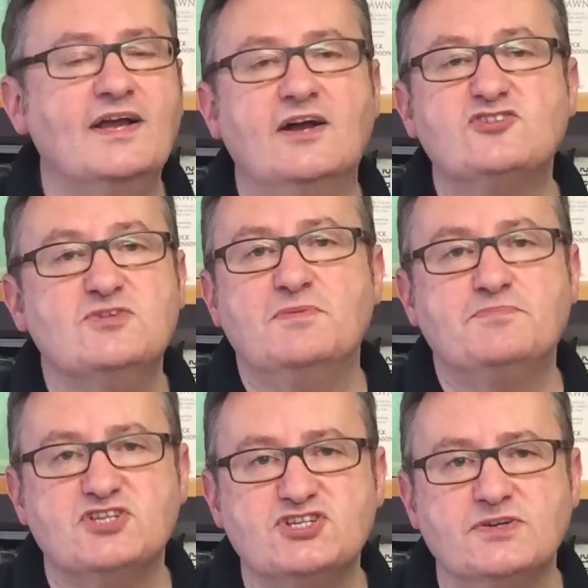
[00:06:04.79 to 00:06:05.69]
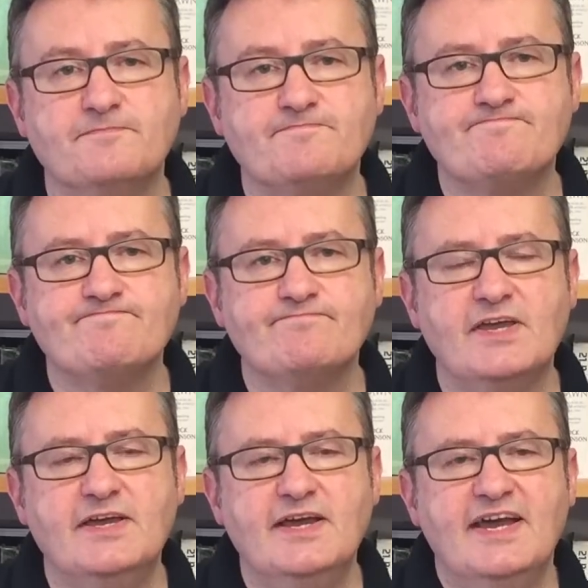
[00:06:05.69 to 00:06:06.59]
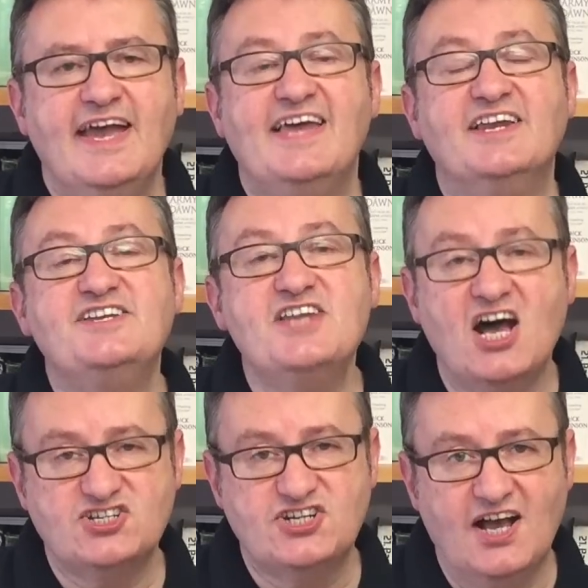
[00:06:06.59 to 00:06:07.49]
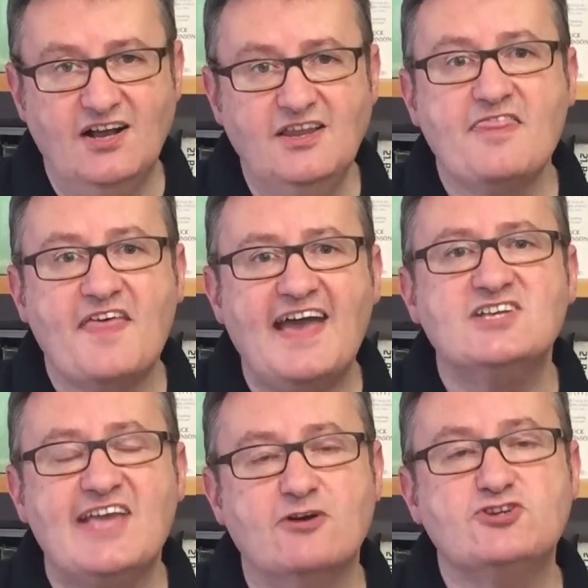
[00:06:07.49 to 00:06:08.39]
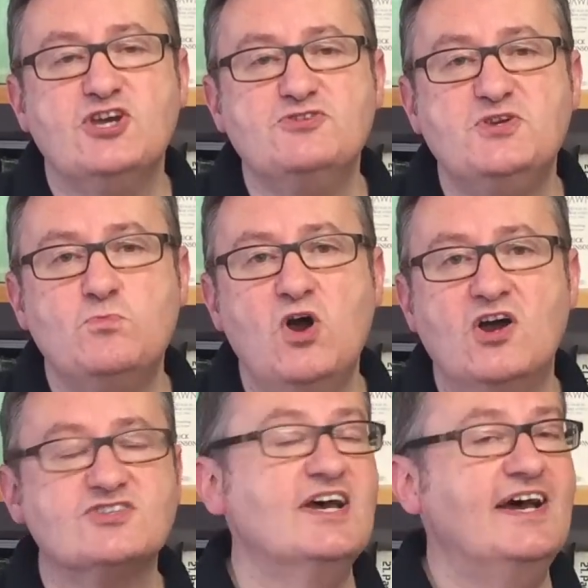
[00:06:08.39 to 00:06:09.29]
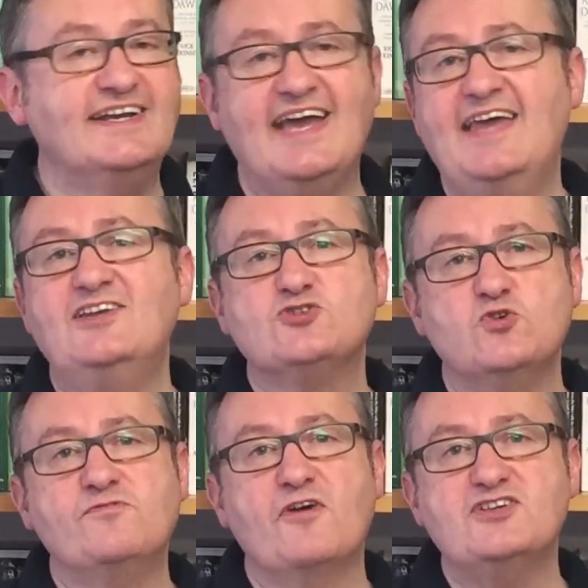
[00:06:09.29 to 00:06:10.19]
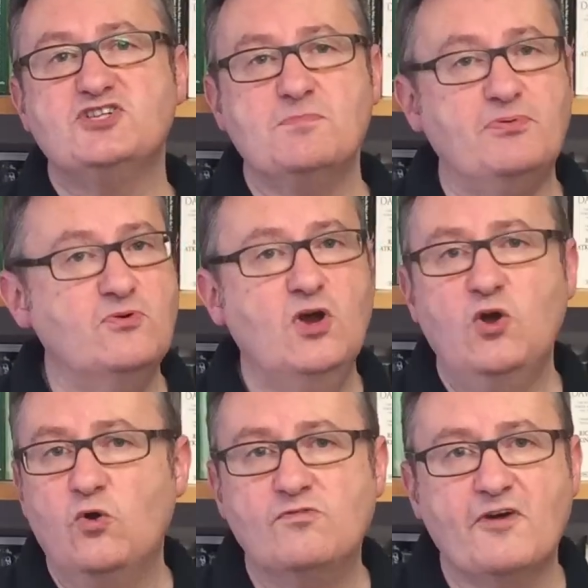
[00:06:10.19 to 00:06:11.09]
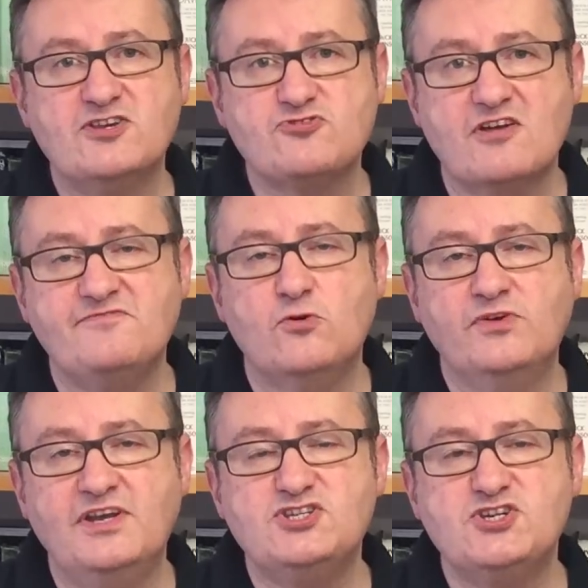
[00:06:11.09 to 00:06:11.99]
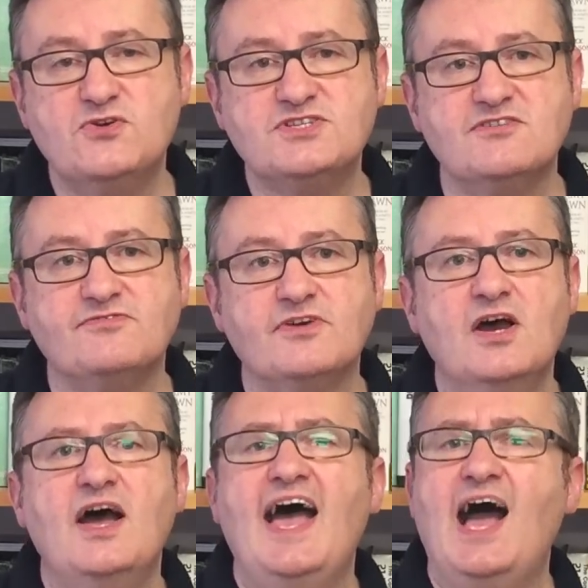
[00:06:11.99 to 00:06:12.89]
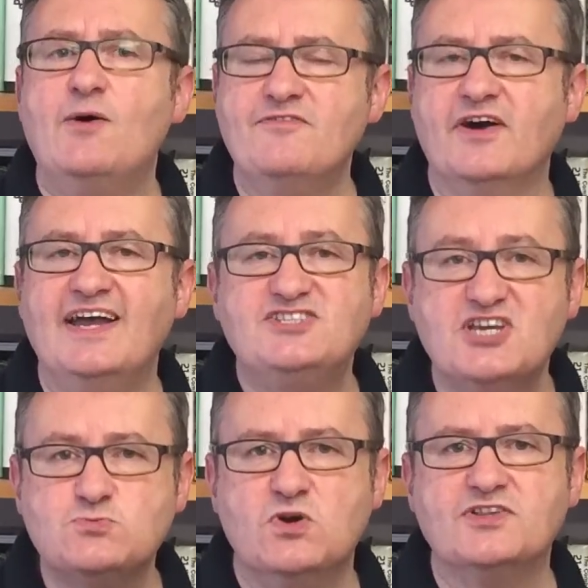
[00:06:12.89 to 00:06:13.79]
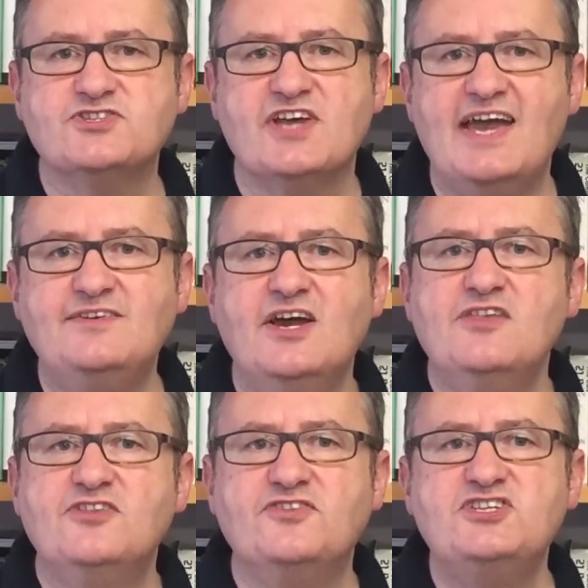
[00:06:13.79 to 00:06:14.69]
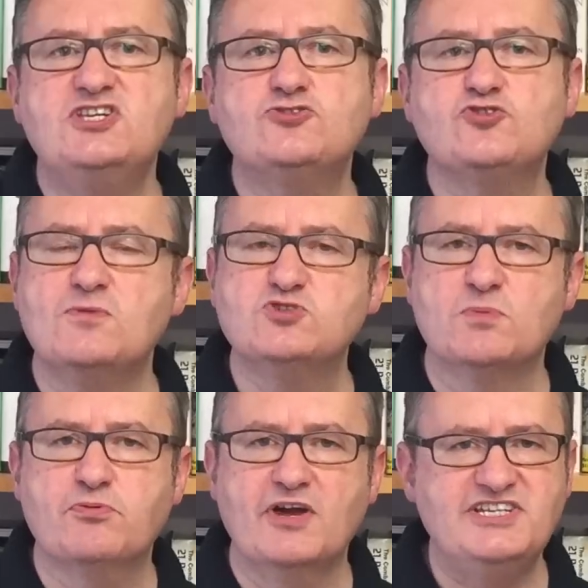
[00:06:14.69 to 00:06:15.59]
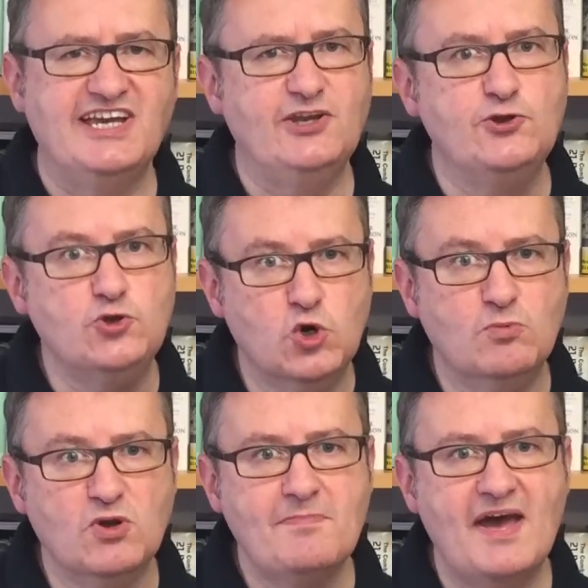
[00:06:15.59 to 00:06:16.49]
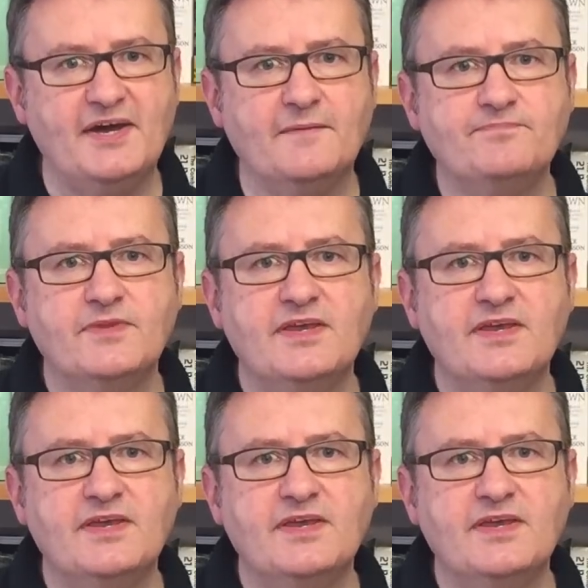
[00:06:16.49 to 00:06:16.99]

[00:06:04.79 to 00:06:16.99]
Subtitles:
a similar position. In a nutshell, that is how shooting works. Again, it's all very simple, all very straightforward and intuitive. However, it is worth saying that this is troops operating in a normal manner.